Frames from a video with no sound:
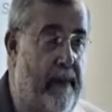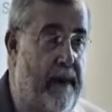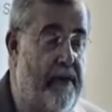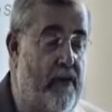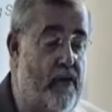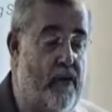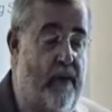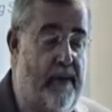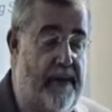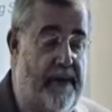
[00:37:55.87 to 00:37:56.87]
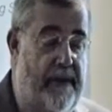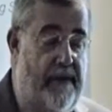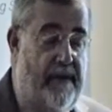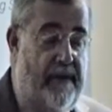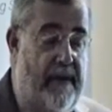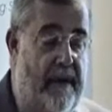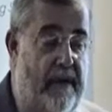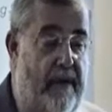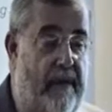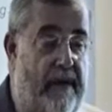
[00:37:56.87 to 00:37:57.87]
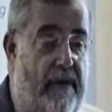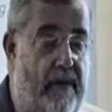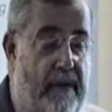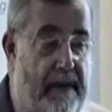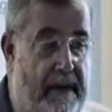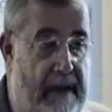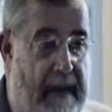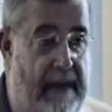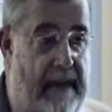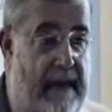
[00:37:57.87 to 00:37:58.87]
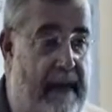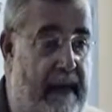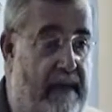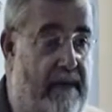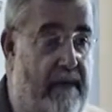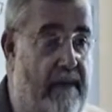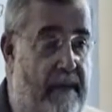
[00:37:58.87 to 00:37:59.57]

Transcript: unusual procedures to reduce the size of the tonsils